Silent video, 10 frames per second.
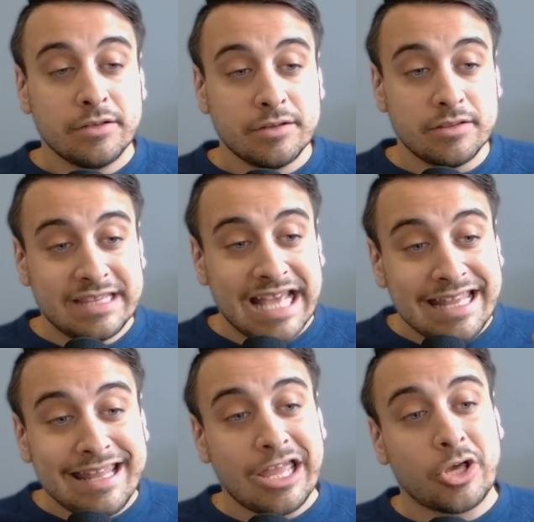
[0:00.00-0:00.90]
Then
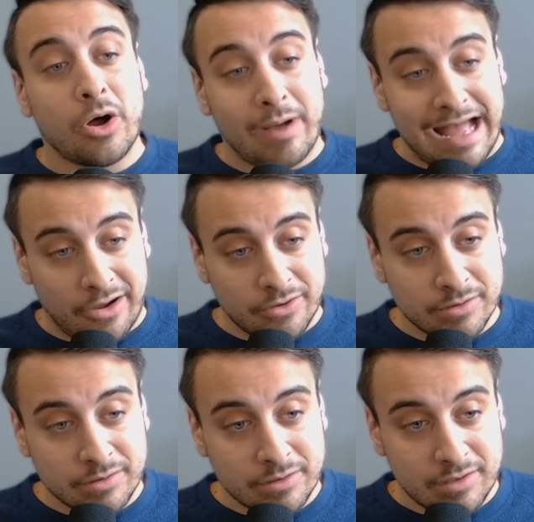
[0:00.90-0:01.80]
they go out
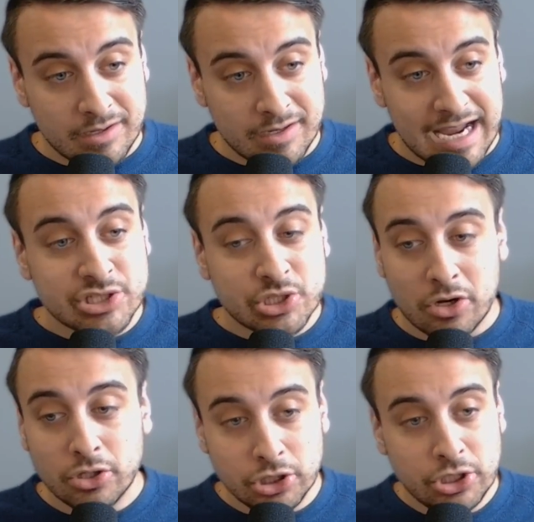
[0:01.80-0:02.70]
and start
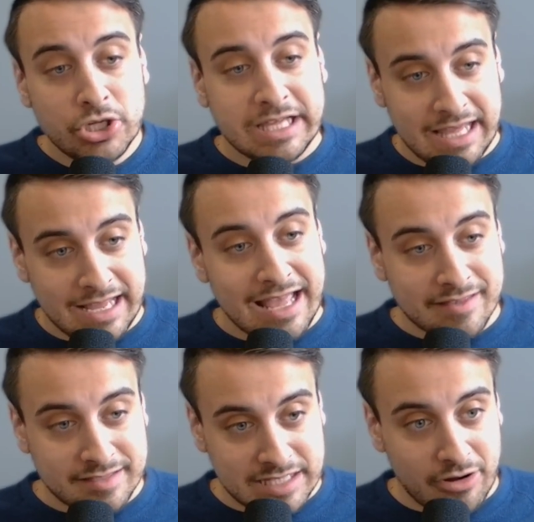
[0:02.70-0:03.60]
looking at the
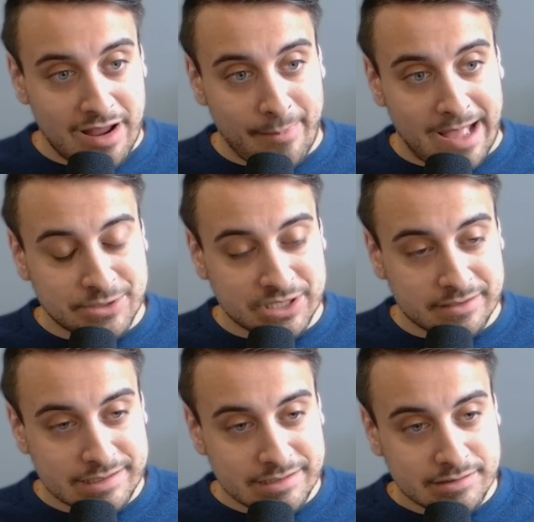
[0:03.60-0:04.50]
CRM
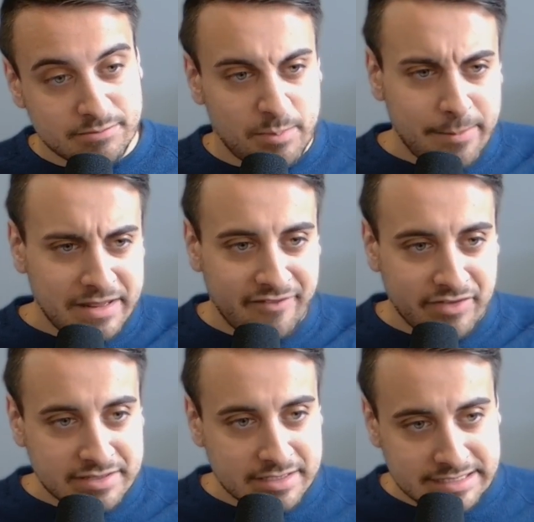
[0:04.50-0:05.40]
options. Maybe they
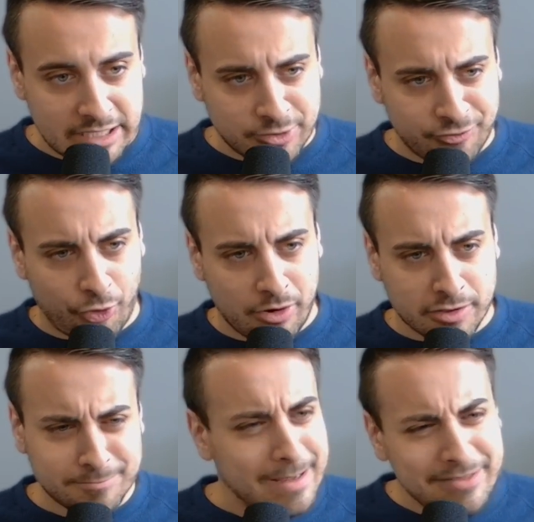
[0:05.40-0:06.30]
visit Salesforce.
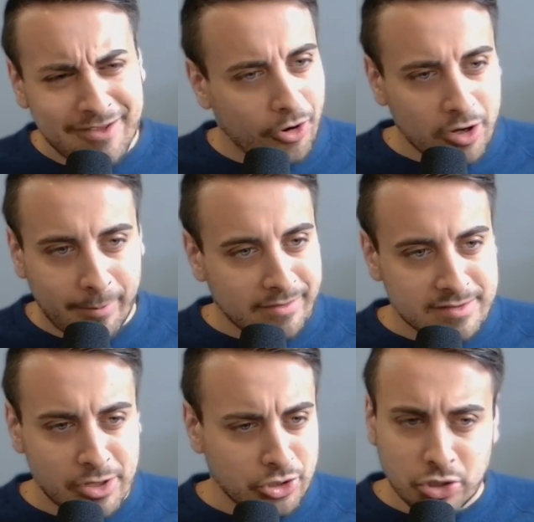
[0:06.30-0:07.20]
Maybe they've heard about some
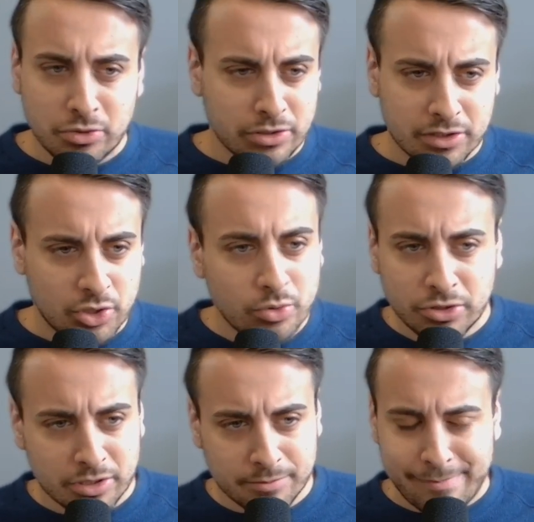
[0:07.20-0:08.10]
other newer,
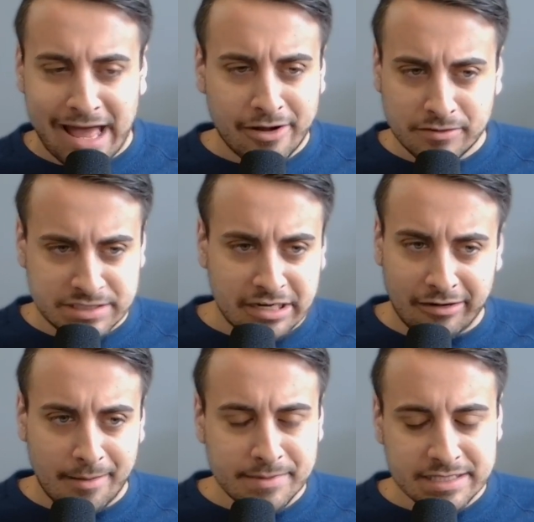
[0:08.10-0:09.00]
cooler, modern CRMs,
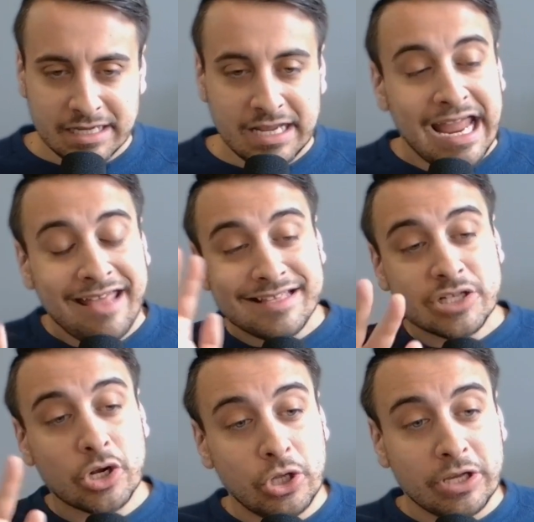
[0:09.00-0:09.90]
and they start
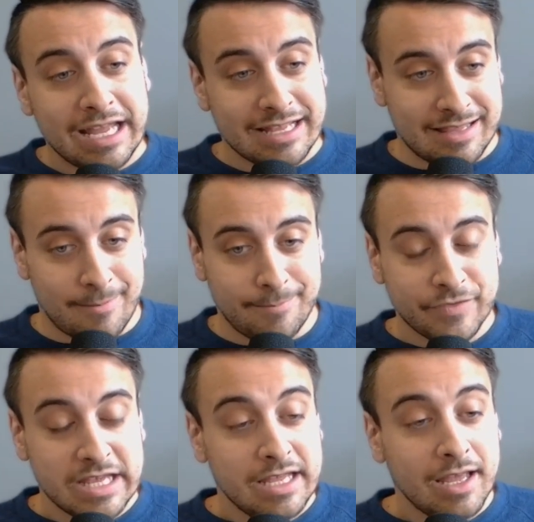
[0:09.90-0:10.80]
looking at them.
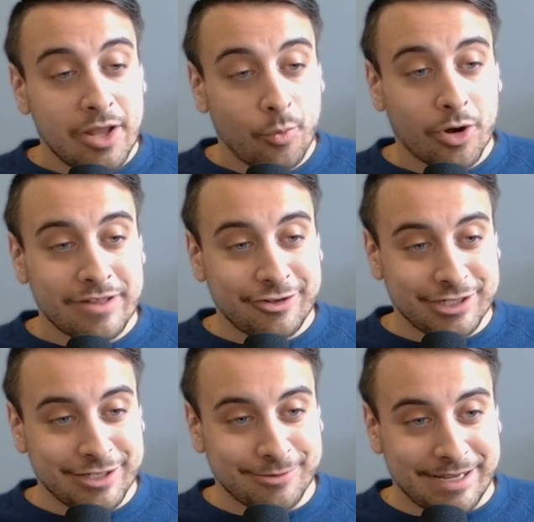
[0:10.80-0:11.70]
And what are they greeted
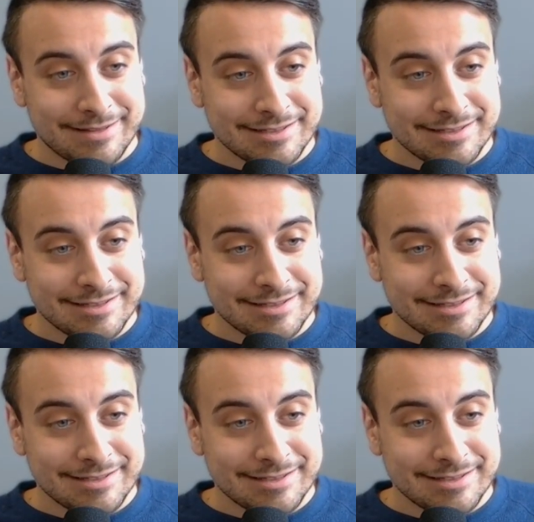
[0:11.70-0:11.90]
with?